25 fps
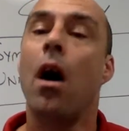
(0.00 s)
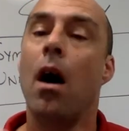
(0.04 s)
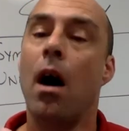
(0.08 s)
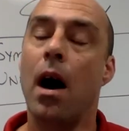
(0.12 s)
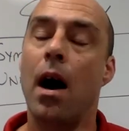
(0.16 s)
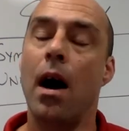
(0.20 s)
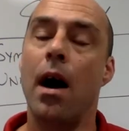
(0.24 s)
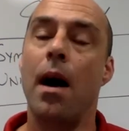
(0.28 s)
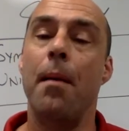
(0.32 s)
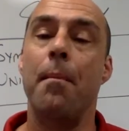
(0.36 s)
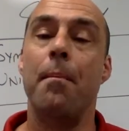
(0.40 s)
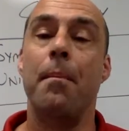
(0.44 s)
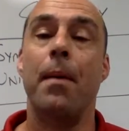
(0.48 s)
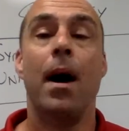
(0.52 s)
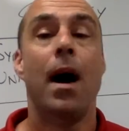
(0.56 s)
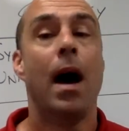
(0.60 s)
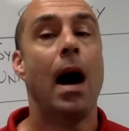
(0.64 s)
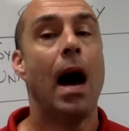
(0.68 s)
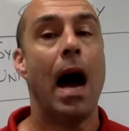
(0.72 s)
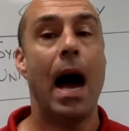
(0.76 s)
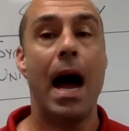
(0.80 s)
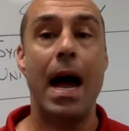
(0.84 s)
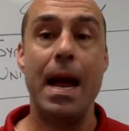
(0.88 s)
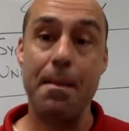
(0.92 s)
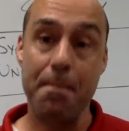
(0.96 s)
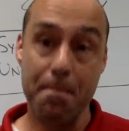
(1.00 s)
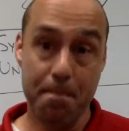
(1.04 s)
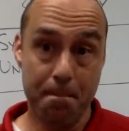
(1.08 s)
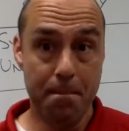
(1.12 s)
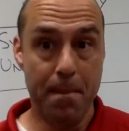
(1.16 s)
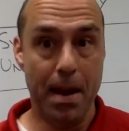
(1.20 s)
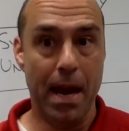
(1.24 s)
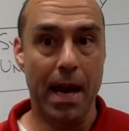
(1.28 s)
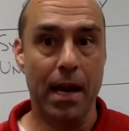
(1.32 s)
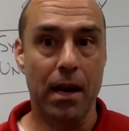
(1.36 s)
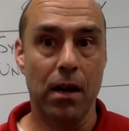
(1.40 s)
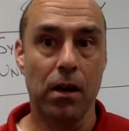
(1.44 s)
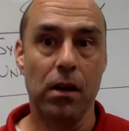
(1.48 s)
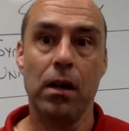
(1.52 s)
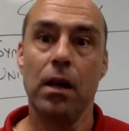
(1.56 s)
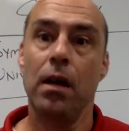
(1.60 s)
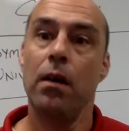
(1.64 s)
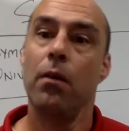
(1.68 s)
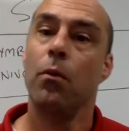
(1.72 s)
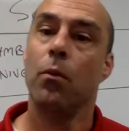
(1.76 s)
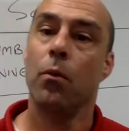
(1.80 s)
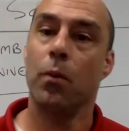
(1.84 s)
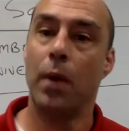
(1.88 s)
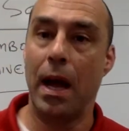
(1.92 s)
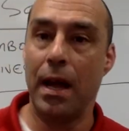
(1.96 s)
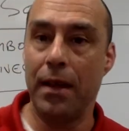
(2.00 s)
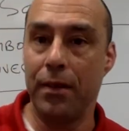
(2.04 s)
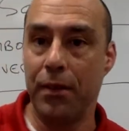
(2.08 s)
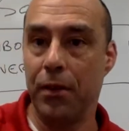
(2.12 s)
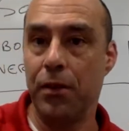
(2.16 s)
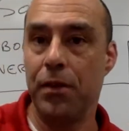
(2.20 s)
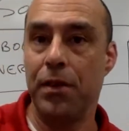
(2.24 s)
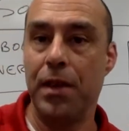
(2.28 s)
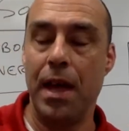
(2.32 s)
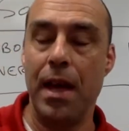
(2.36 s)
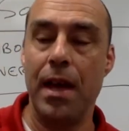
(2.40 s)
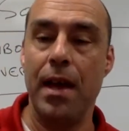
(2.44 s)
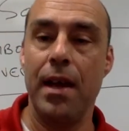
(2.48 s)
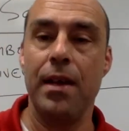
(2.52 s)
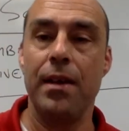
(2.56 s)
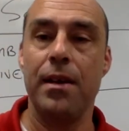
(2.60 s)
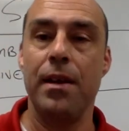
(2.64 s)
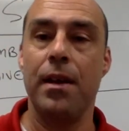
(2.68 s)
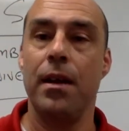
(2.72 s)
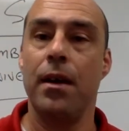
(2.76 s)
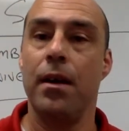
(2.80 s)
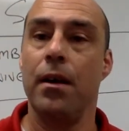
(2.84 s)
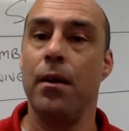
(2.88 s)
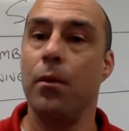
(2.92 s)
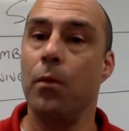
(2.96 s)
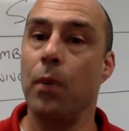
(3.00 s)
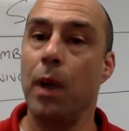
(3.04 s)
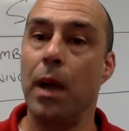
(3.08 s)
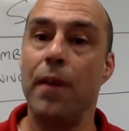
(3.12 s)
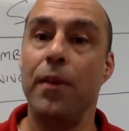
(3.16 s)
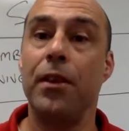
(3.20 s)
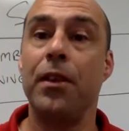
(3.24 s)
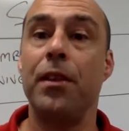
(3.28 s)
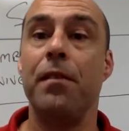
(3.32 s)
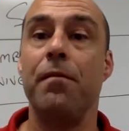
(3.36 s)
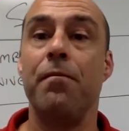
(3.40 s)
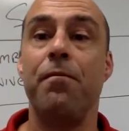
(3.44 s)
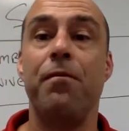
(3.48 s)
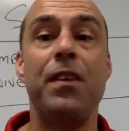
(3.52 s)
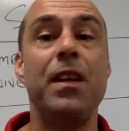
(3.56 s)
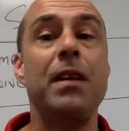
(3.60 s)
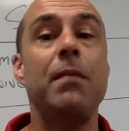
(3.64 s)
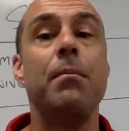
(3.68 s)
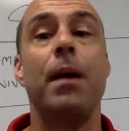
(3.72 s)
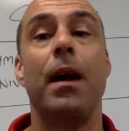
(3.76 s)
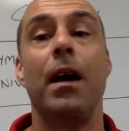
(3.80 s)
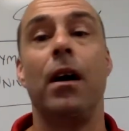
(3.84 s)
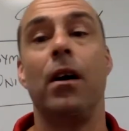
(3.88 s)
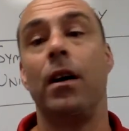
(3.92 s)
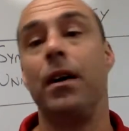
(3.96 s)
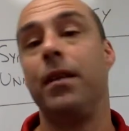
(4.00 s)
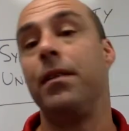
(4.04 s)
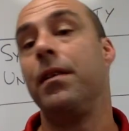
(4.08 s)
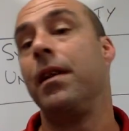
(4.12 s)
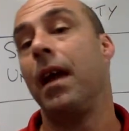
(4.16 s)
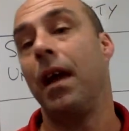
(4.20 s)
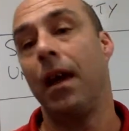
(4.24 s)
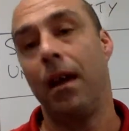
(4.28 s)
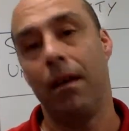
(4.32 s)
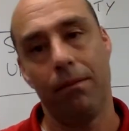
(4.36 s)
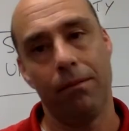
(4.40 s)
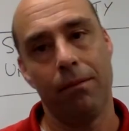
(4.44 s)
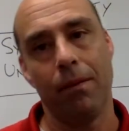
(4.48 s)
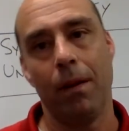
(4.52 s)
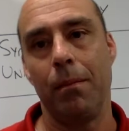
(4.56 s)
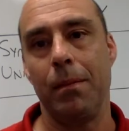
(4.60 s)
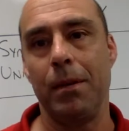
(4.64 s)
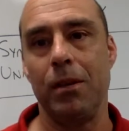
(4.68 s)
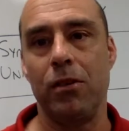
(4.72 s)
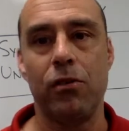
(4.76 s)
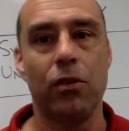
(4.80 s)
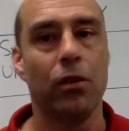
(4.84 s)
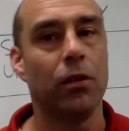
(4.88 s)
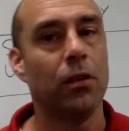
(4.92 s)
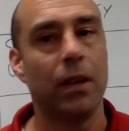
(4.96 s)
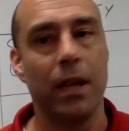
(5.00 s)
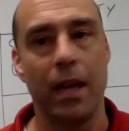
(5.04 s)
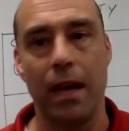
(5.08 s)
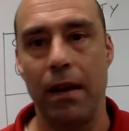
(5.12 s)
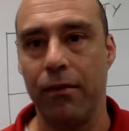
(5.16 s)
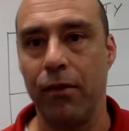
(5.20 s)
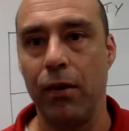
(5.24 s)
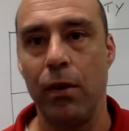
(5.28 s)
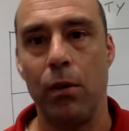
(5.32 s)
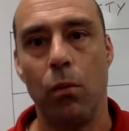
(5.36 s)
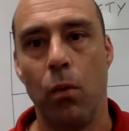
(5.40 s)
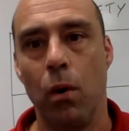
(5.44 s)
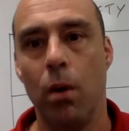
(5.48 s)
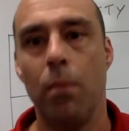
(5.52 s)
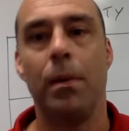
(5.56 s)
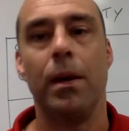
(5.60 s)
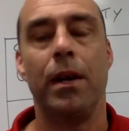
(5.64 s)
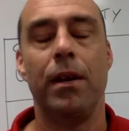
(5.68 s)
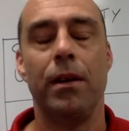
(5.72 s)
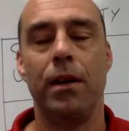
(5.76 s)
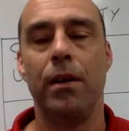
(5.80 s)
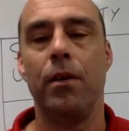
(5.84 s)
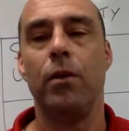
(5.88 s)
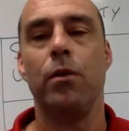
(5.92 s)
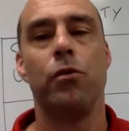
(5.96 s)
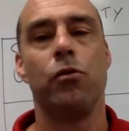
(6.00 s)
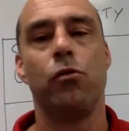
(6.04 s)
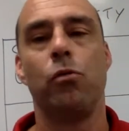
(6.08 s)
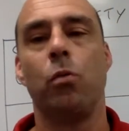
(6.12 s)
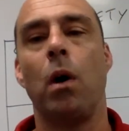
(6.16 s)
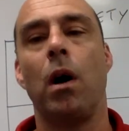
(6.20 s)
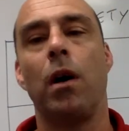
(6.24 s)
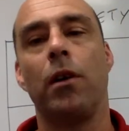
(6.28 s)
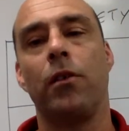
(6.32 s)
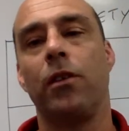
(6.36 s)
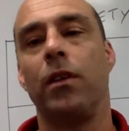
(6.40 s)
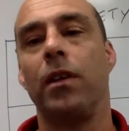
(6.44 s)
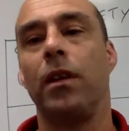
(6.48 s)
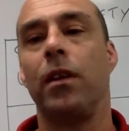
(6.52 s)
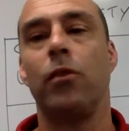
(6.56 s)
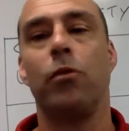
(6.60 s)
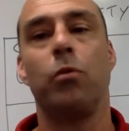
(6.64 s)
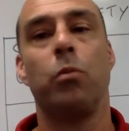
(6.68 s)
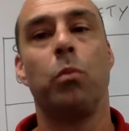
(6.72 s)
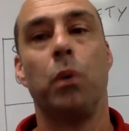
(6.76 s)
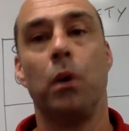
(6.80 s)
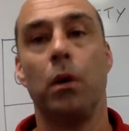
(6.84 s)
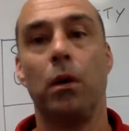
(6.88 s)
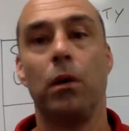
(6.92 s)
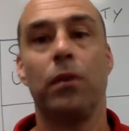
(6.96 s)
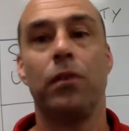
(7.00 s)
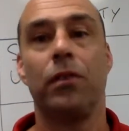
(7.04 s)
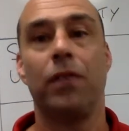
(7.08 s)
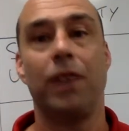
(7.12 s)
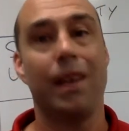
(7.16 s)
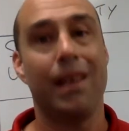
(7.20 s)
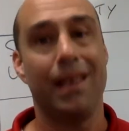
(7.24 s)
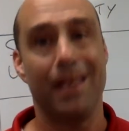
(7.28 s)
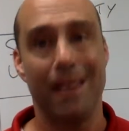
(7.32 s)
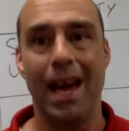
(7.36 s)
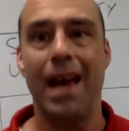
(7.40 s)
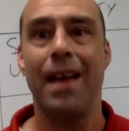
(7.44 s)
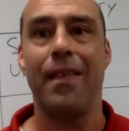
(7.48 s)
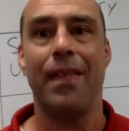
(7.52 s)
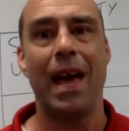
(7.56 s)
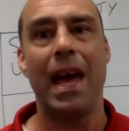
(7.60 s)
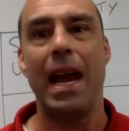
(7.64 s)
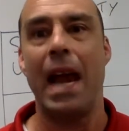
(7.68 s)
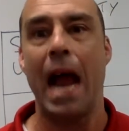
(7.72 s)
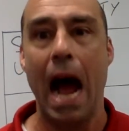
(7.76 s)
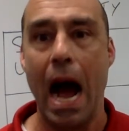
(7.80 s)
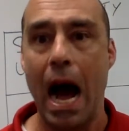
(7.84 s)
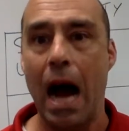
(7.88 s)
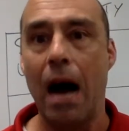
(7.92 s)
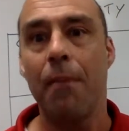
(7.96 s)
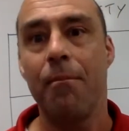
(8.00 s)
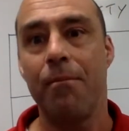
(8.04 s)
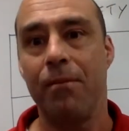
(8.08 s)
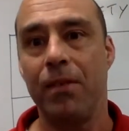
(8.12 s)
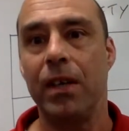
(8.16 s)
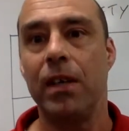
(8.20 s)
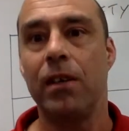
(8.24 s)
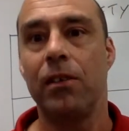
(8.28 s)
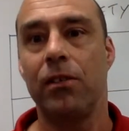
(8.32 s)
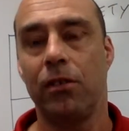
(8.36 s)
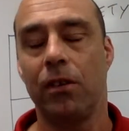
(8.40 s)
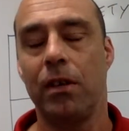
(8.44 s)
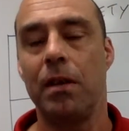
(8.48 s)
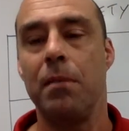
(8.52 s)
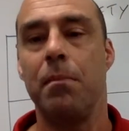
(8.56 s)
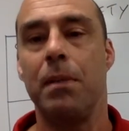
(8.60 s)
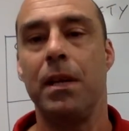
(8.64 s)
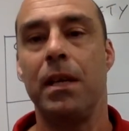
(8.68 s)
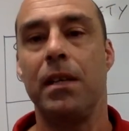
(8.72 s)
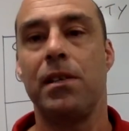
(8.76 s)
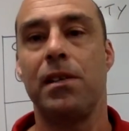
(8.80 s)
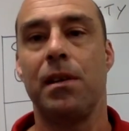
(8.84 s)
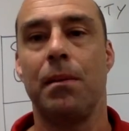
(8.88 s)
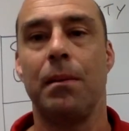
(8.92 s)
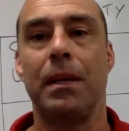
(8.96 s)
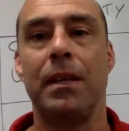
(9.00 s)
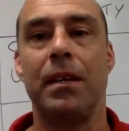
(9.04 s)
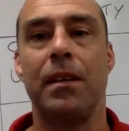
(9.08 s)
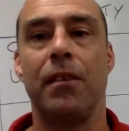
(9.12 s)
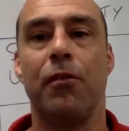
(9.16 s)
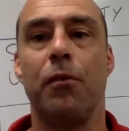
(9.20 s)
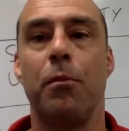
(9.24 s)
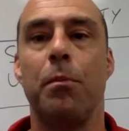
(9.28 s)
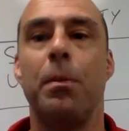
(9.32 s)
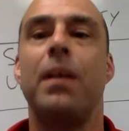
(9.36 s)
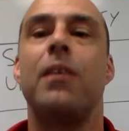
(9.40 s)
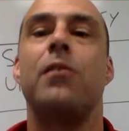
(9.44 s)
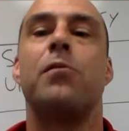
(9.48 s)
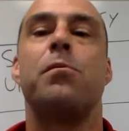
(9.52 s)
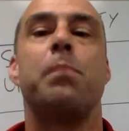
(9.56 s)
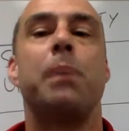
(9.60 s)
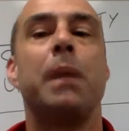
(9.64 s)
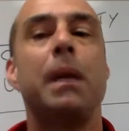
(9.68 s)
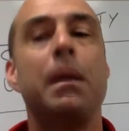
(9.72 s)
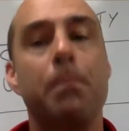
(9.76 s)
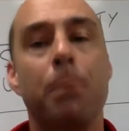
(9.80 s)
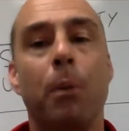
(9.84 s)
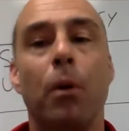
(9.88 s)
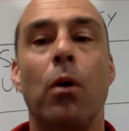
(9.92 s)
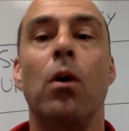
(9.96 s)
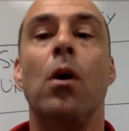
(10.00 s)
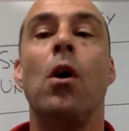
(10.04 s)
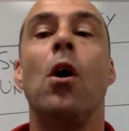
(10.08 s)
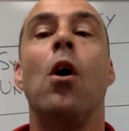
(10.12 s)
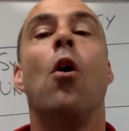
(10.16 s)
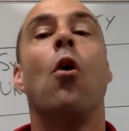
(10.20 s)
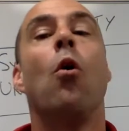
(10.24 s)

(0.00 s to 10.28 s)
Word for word: Um, I'm male rather than rather than female. And I mean, certainly every woman who's watching this will say, yeah, that obviously means something different because people